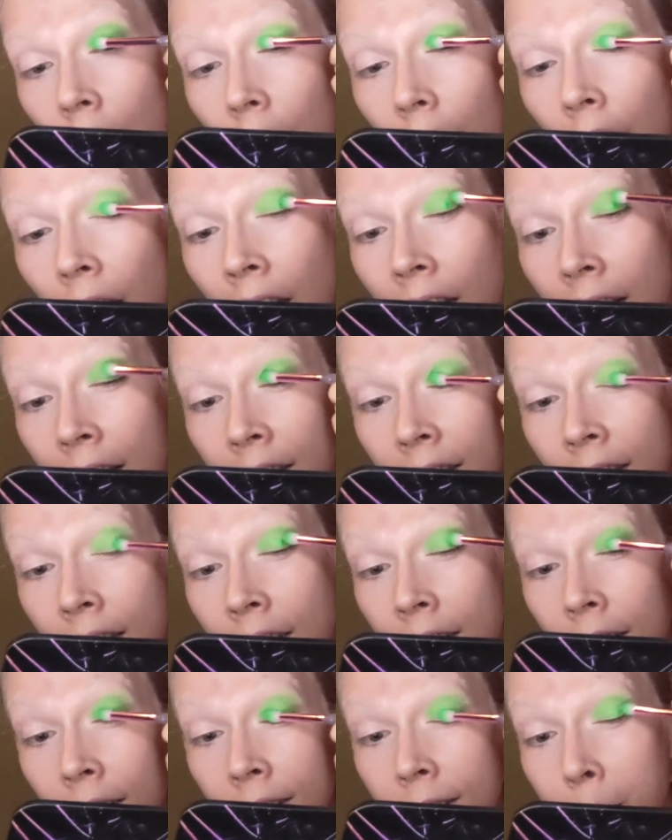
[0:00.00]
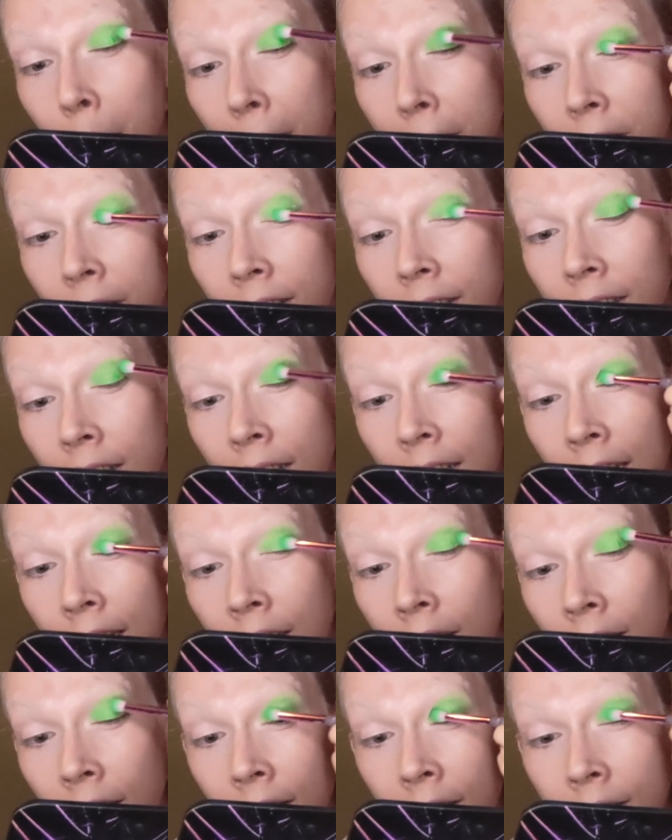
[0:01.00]
And I think especially the
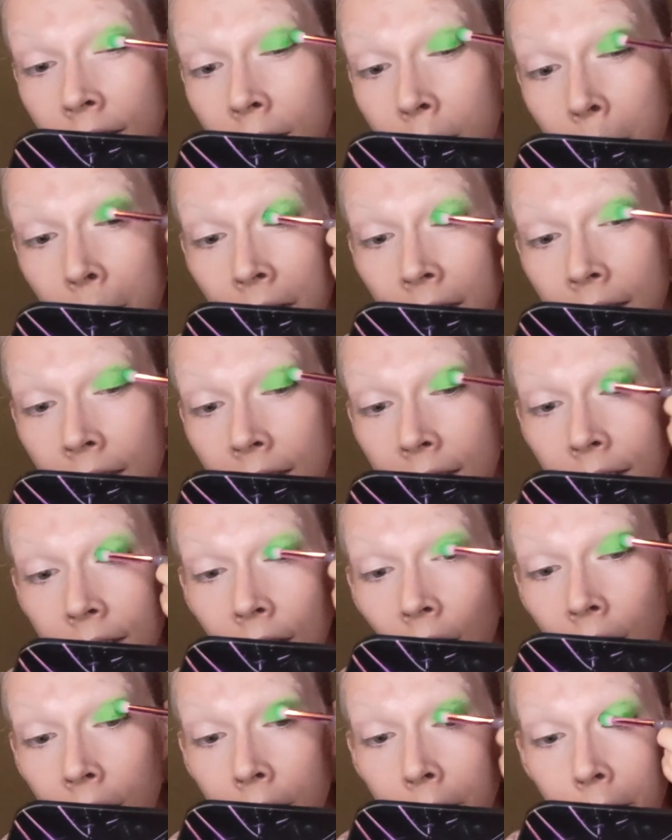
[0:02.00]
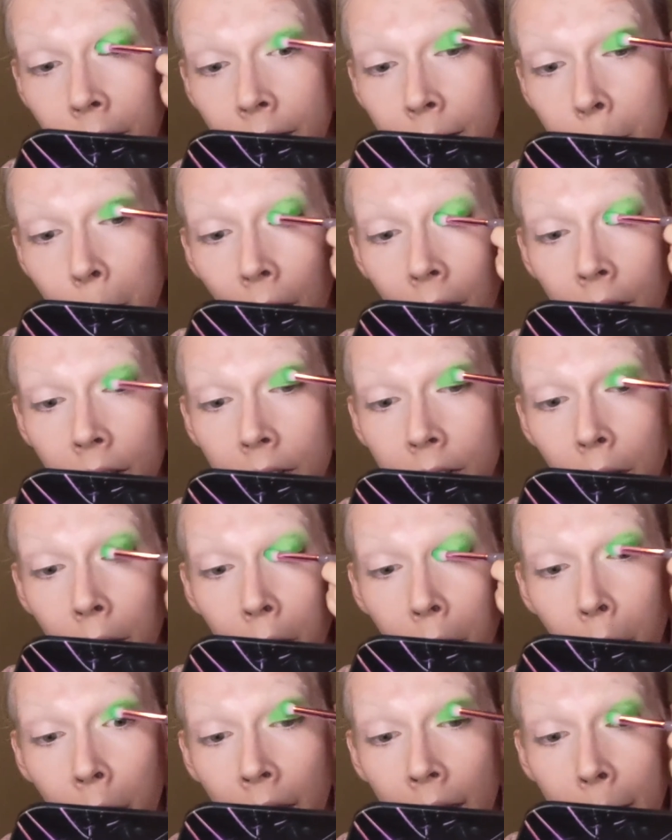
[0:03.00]
neons with these Color Fix products are
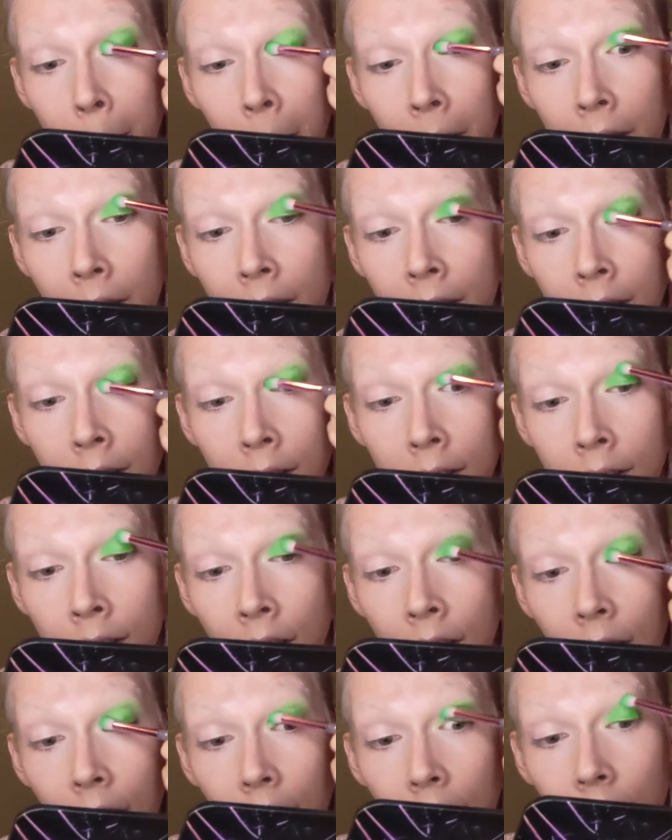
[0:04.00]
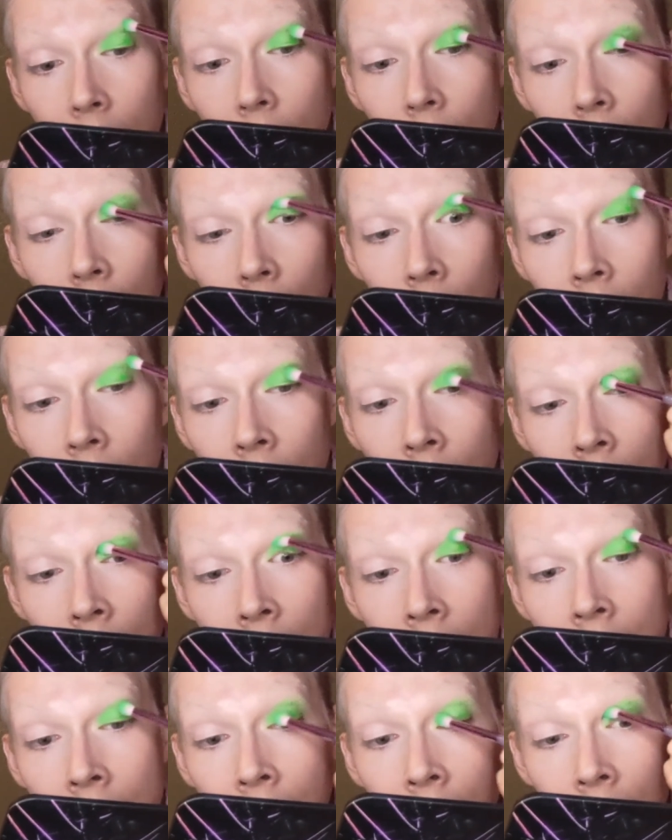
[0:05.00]
great because
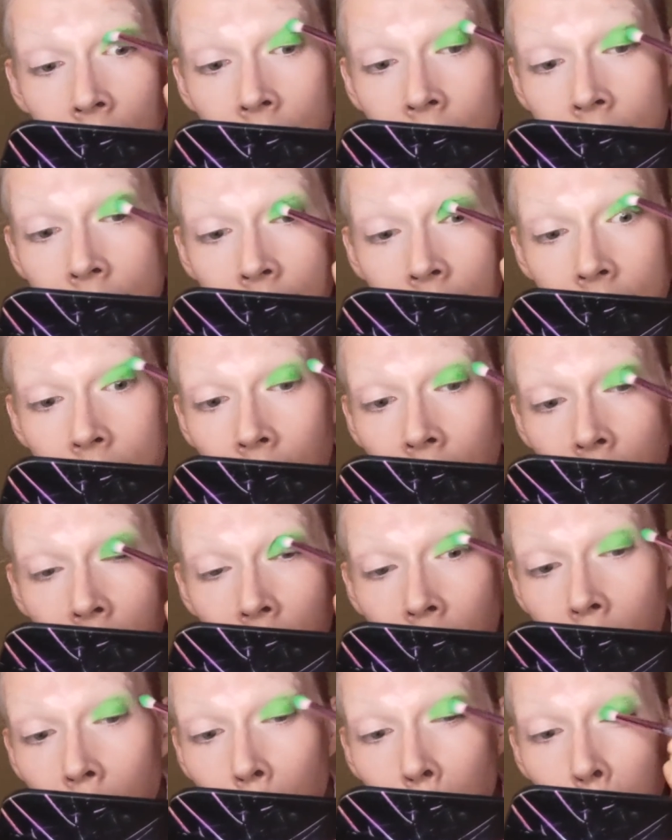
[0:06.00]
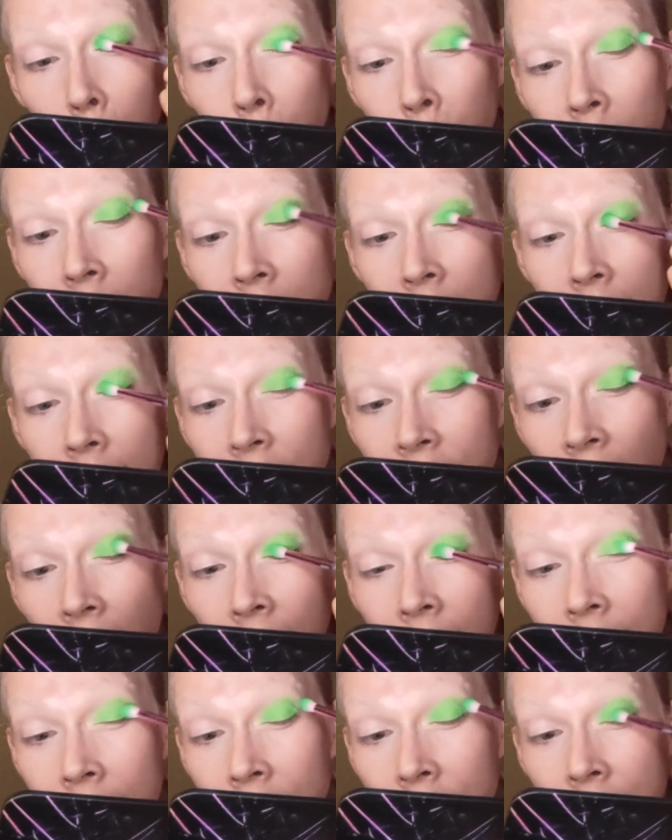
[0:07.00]
neons are a really
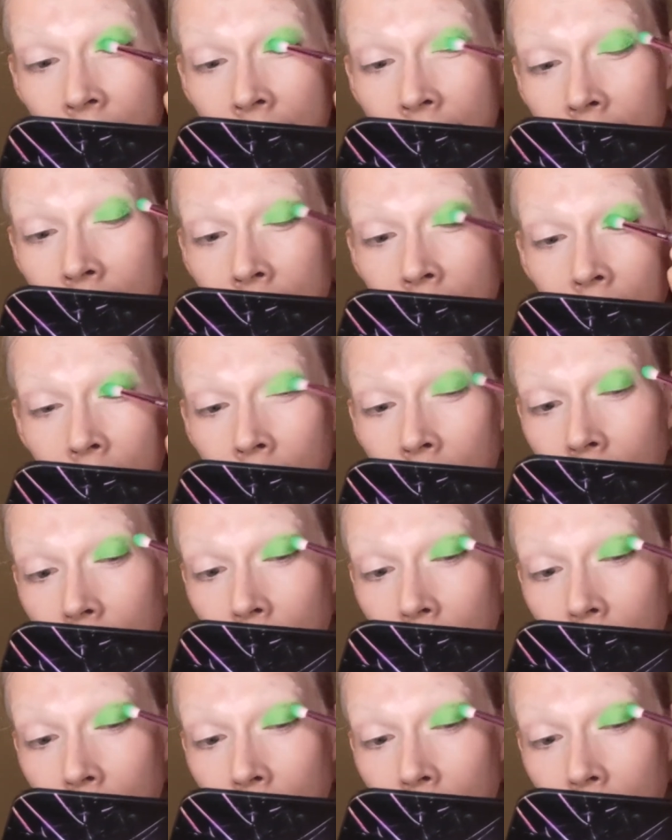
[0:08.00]
challenging